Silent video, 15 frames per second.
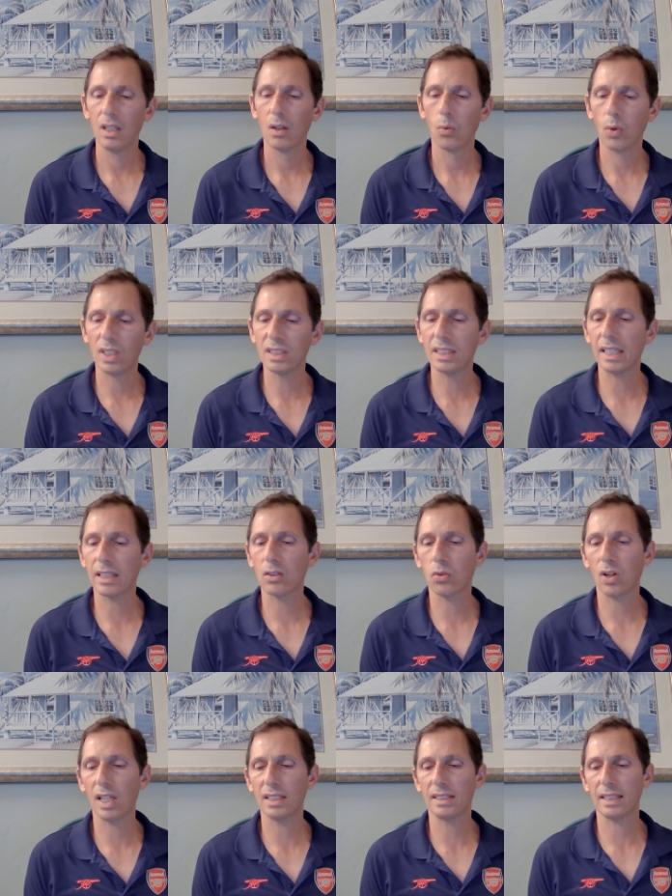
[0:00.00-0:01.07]
Once he had
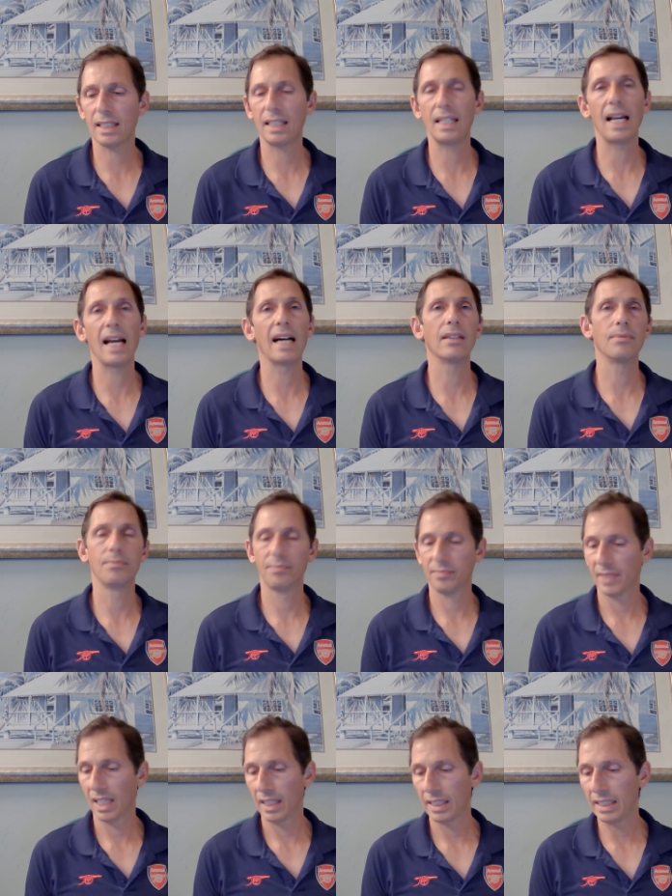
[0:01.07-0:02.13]
crossed the canal,
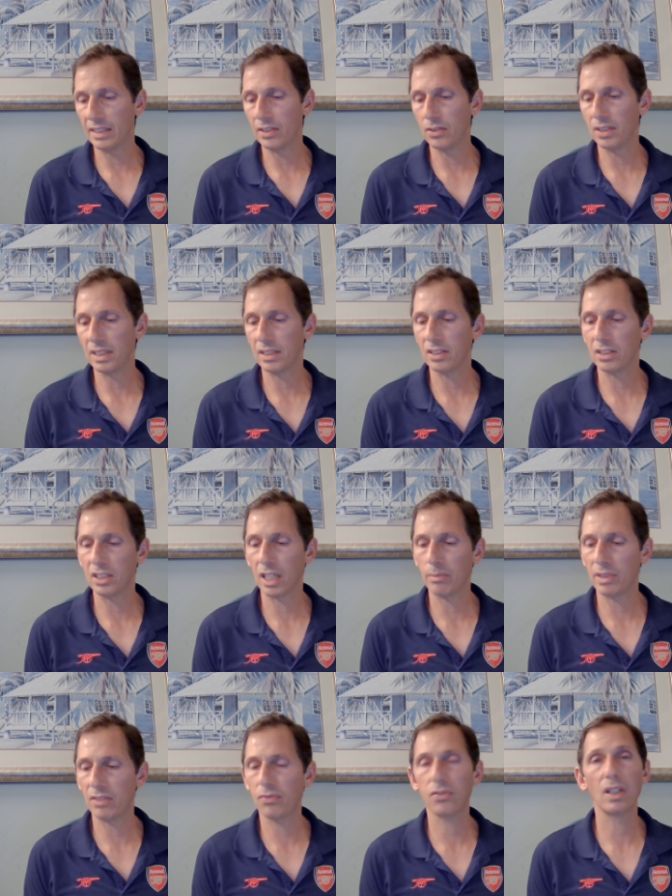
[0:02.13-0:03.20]
he'd use his
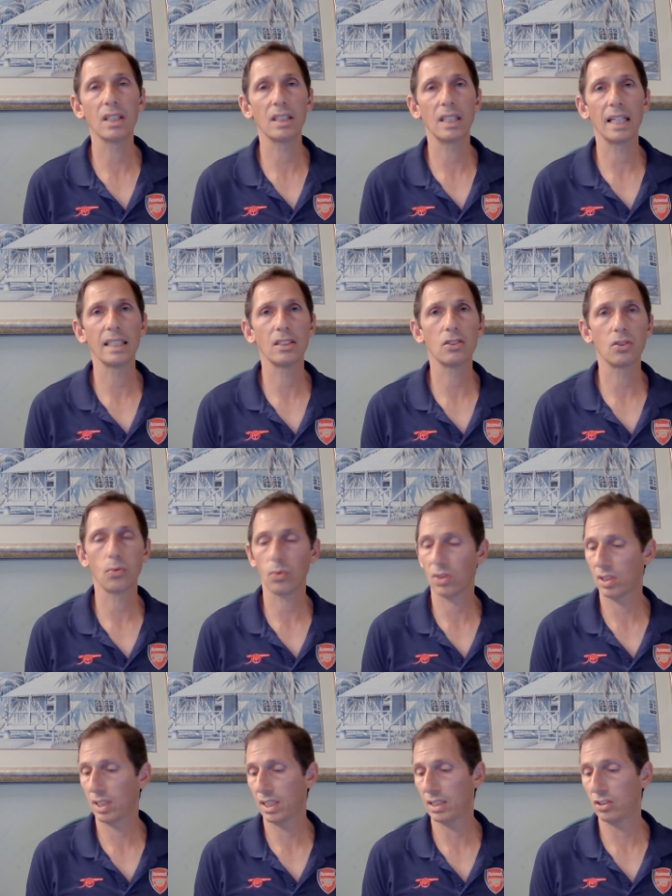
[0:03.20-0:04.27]
stubby front legs to
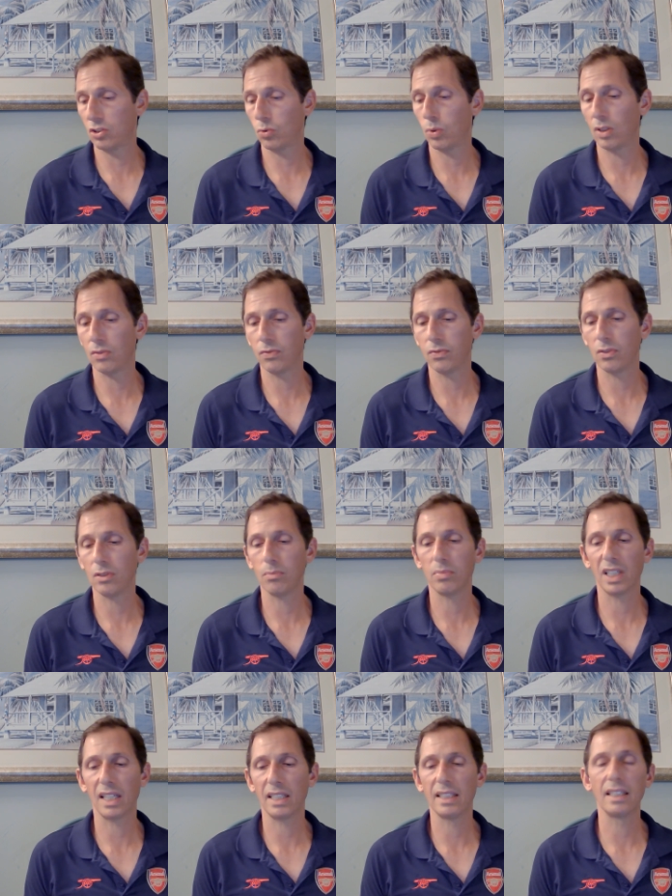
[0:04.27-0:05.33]
work his 12-foot
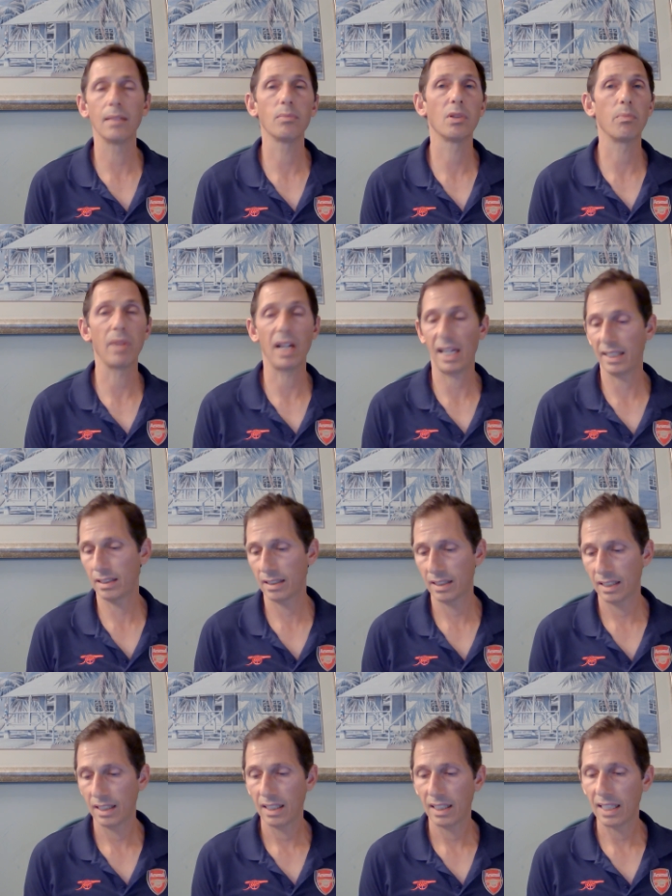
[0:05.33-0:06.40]
body up the bank,
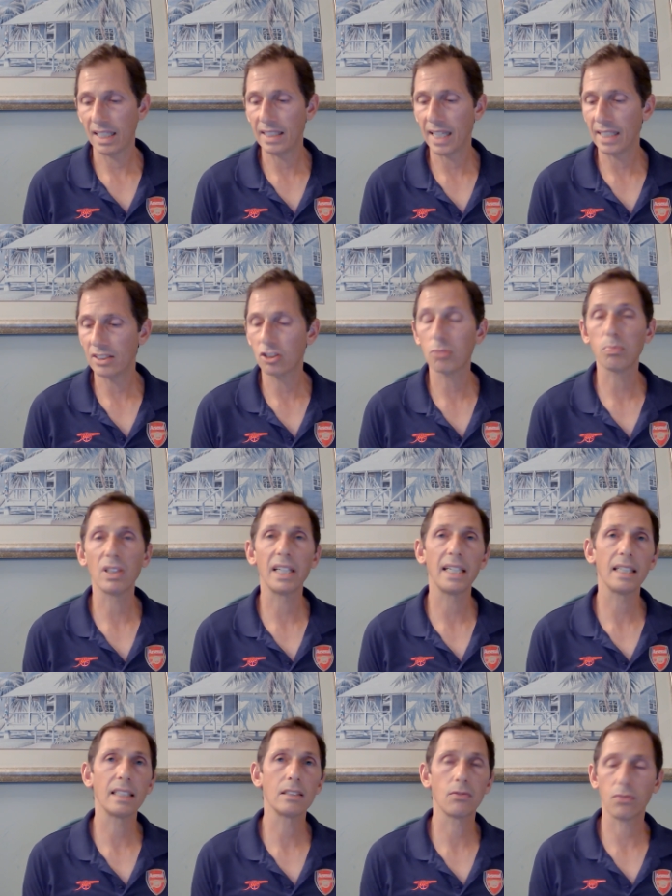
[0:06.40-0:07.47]
and then
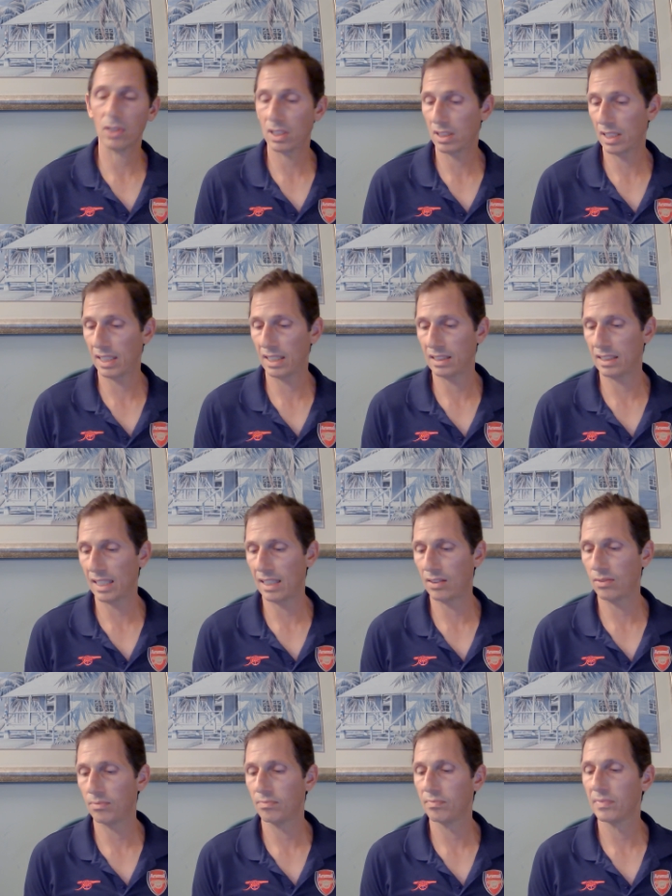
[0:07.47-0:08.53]
splaying his front legs
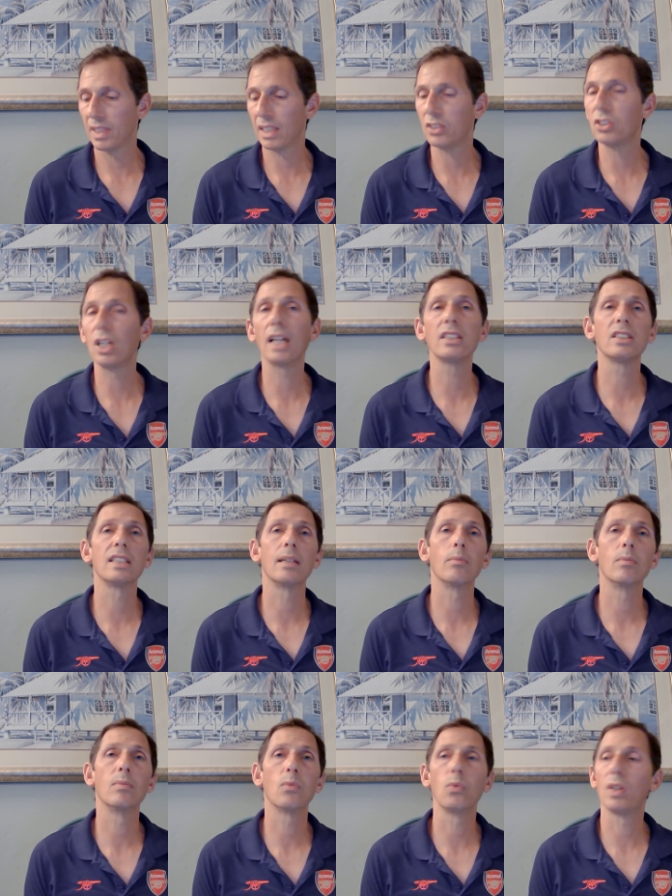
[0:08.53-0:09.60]
out, adjust
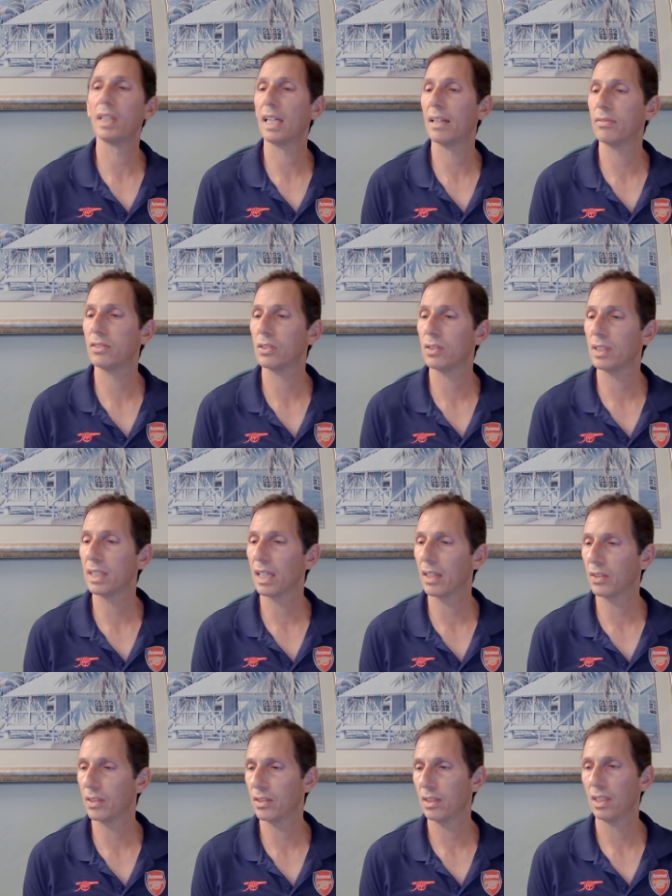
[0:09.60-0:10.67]
them one after the
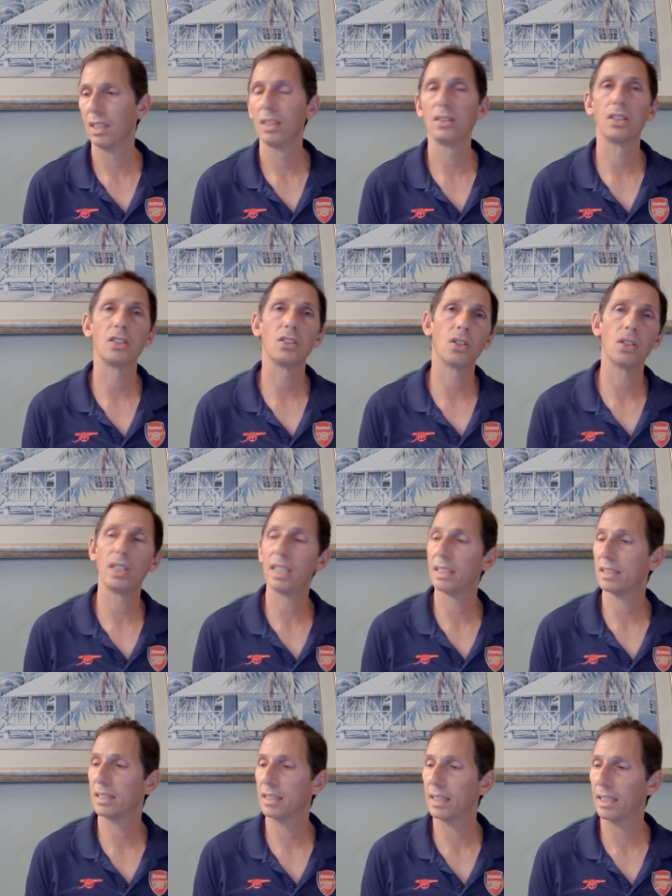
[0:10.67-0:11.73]
other to turn his
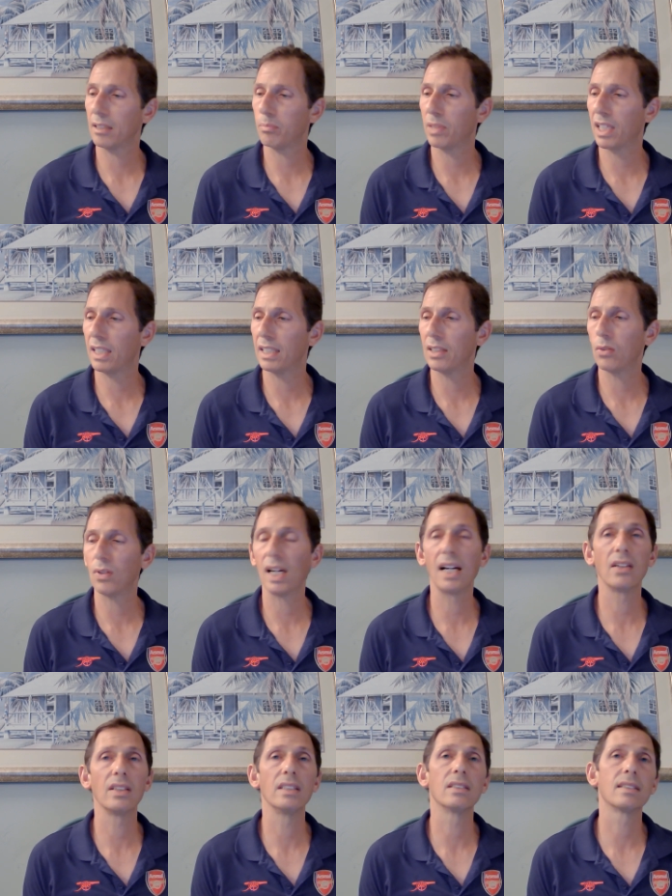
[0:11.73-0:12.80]
thick body
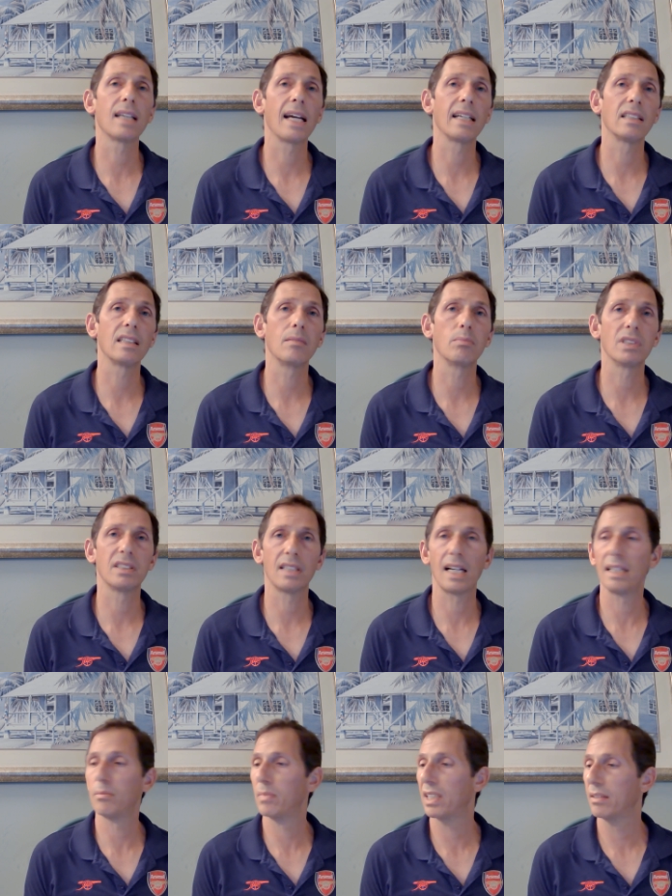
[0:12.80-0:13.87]
around and sidle up
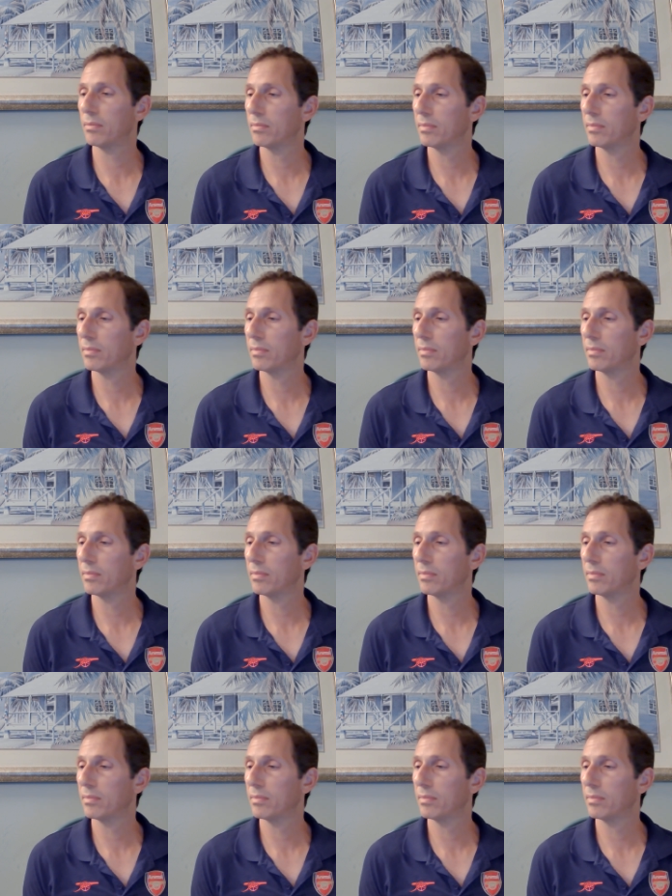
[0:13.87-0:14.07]
beside me.